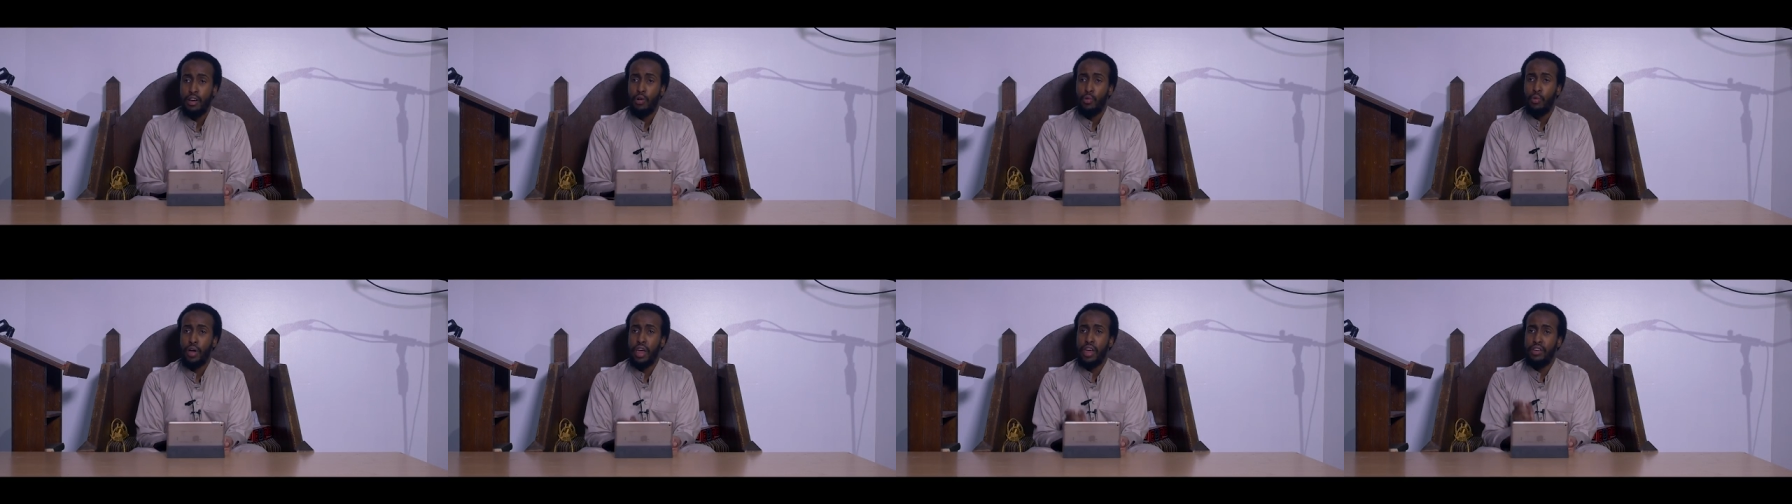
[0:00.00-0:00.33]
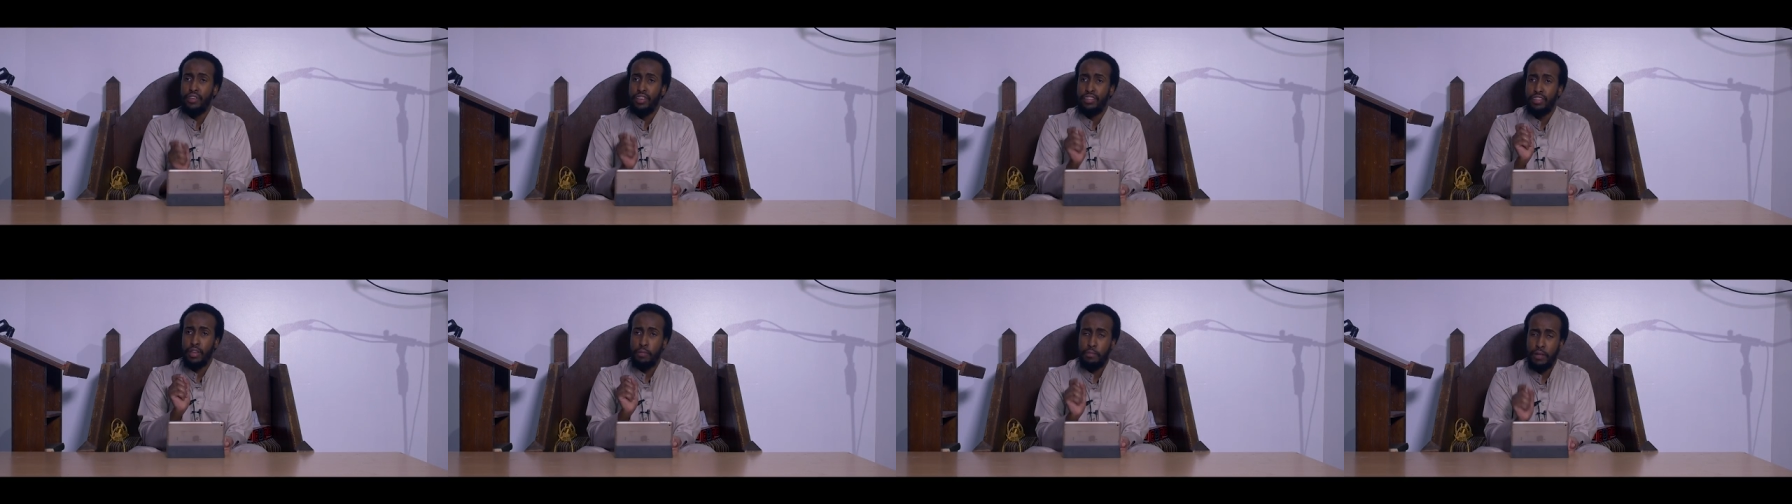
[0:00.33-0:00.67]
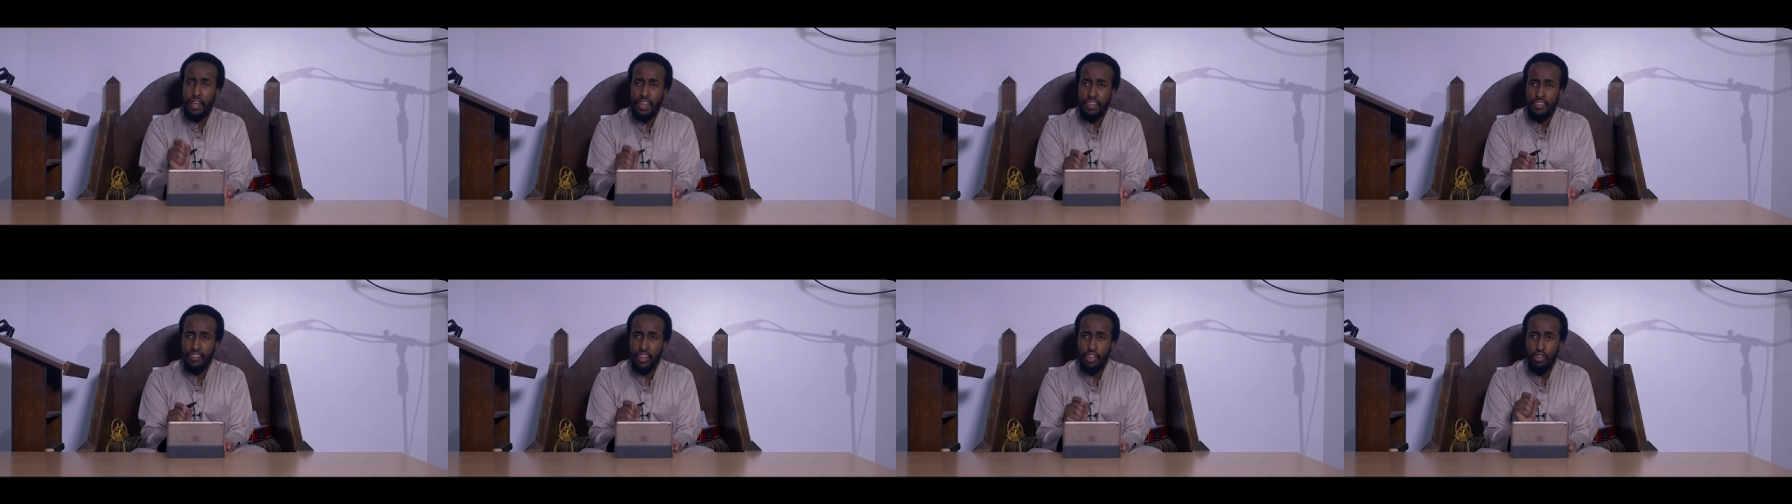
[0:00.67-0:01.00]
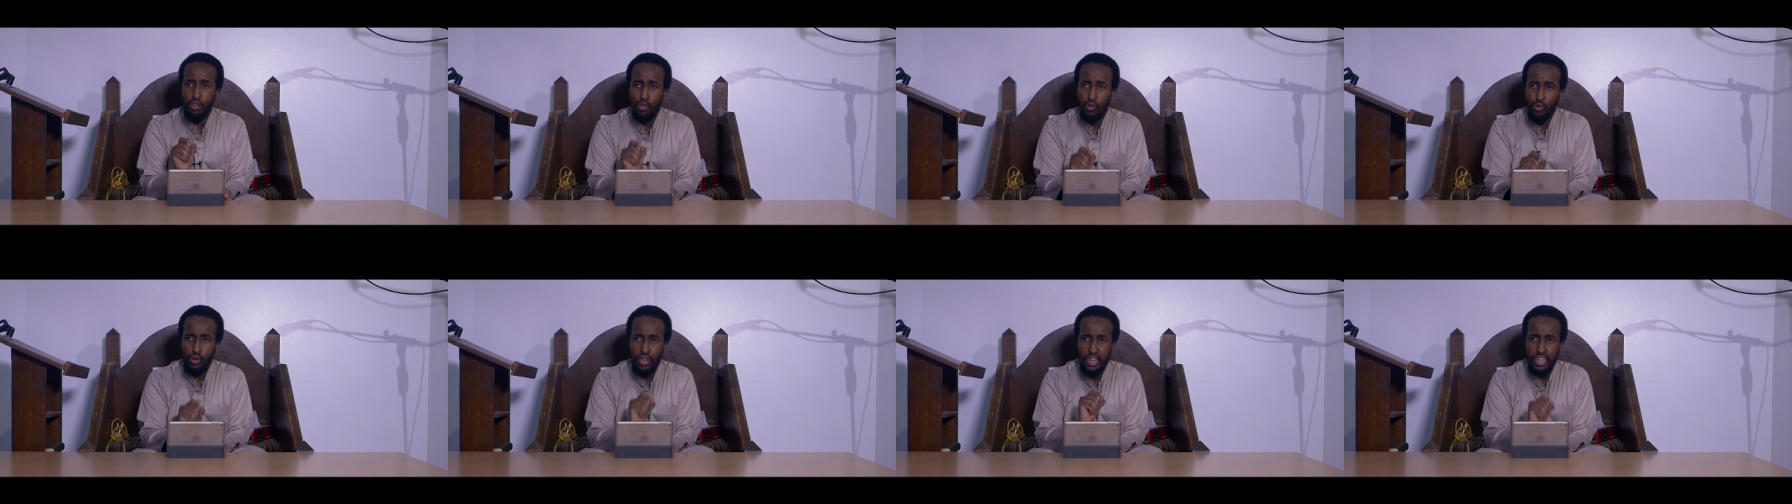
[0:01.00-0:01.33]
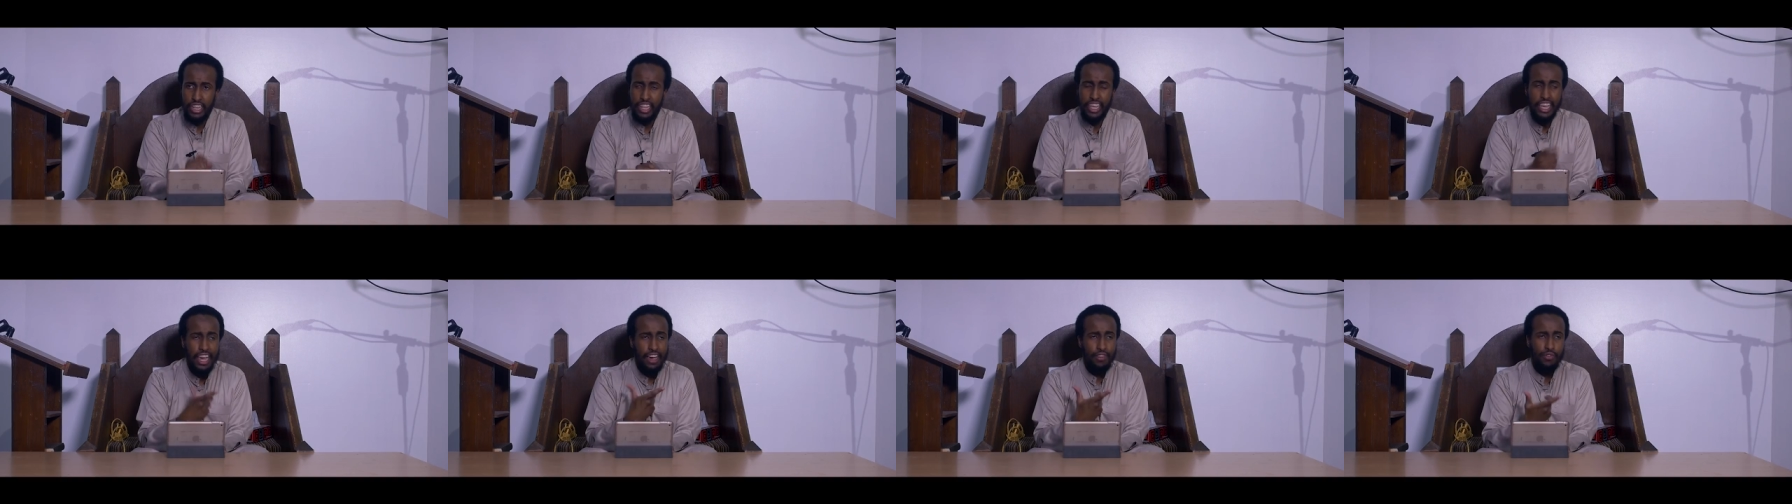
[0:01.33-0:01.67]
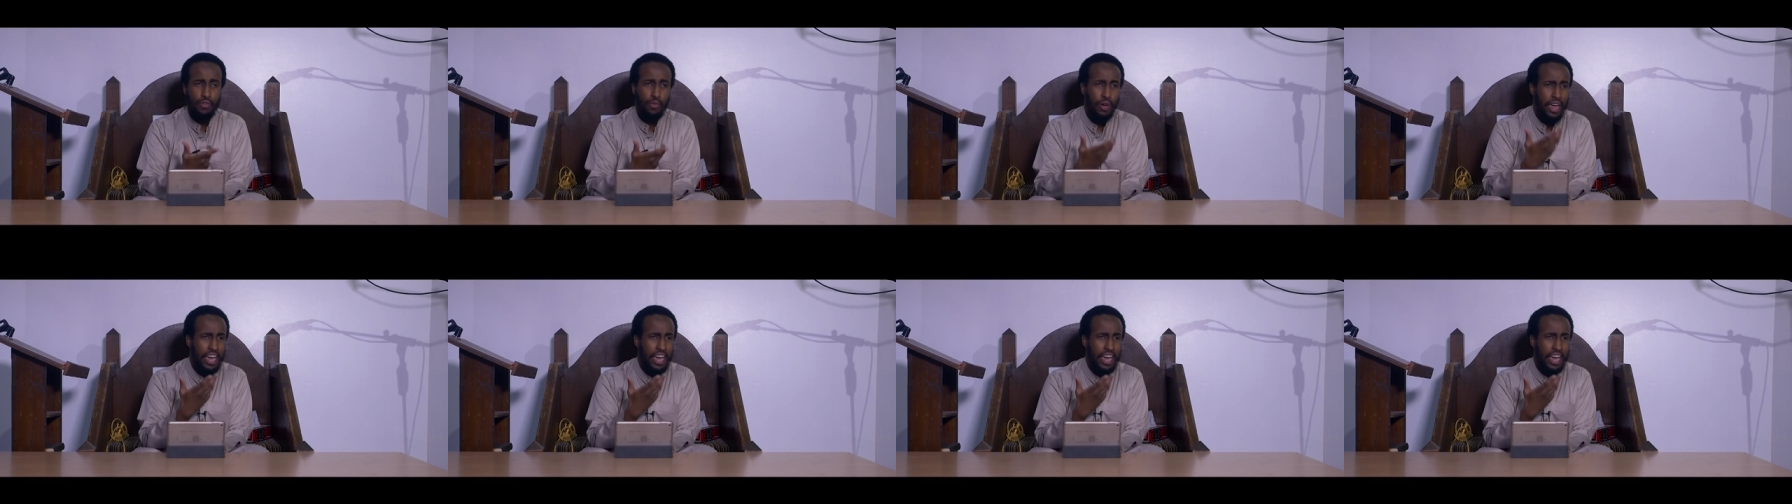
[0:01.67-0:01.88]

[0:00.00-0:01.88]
Where is the place that you do i'tikaf?